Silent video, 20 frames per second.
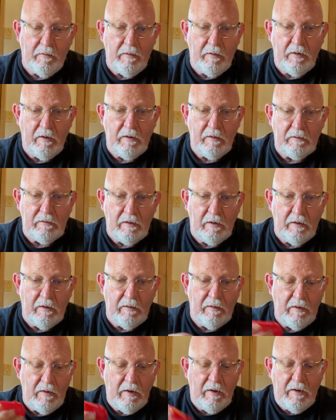and
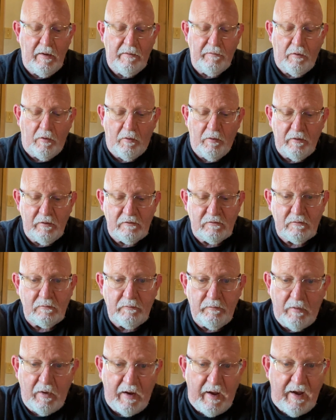always
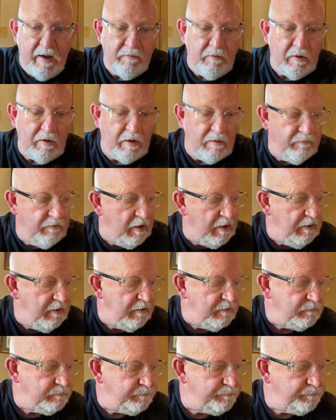have it convenient.